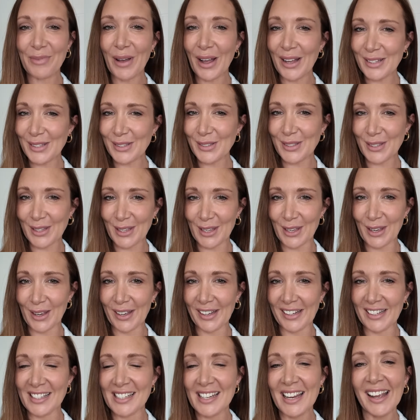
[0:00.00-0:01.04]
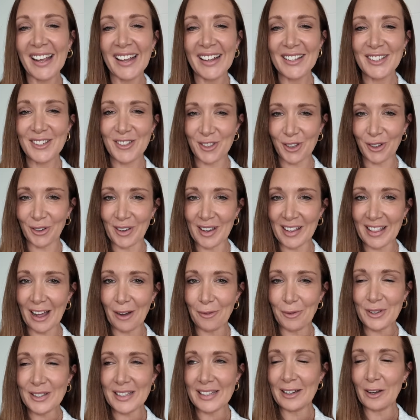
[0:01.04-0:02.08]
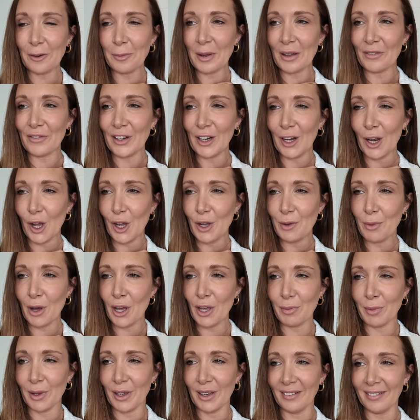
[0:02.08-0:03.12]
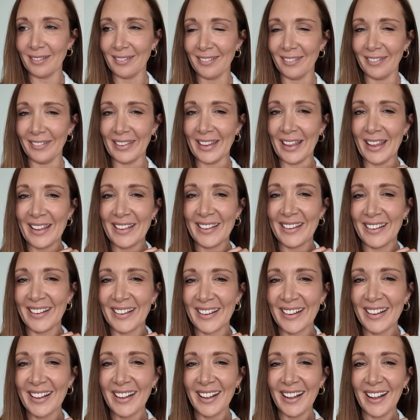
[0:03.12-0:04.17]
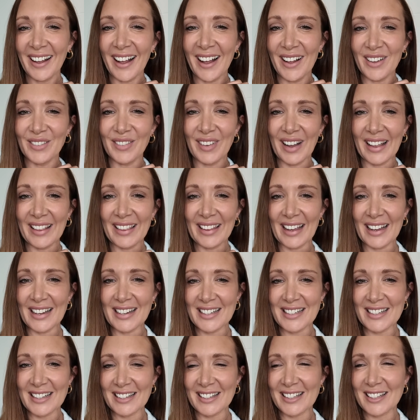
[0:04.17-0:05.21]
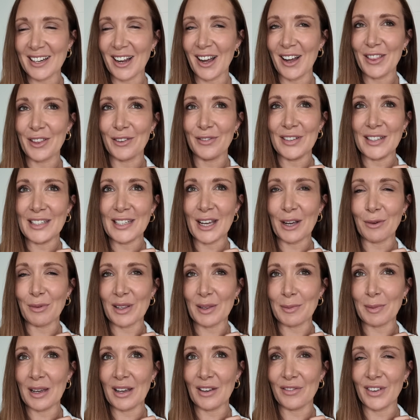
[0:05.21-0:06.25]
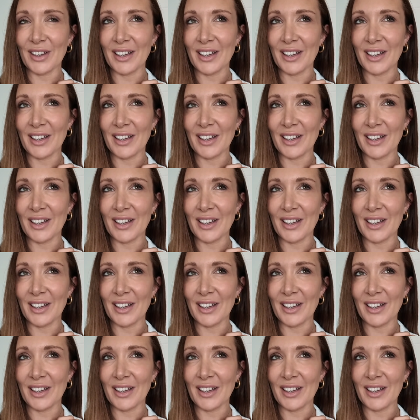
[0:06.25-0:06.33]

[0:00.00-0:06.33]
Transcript: parcel secured. Sorry, that was a little bit of a low moment on at the end. It started the video with a bit of